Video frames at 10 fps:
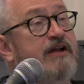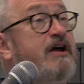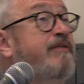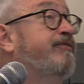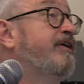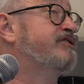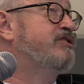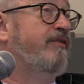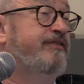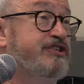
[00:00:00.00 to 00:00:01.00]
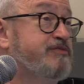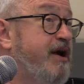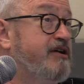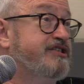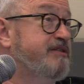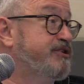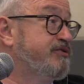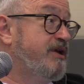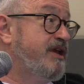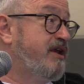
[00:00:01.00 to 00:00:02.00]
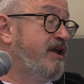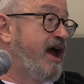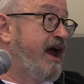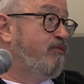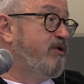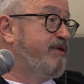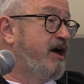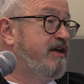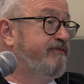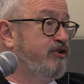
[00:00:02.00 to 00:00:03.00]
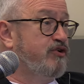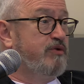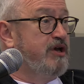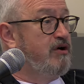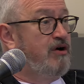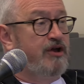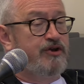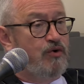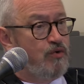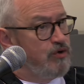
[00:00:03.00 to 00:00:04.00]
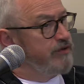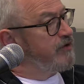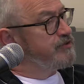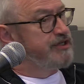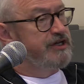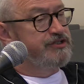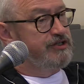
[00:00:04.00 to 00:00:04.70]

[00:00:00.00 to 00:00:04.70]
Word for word: and, and, things like the disparity between how we behave and who we are, and all of those things.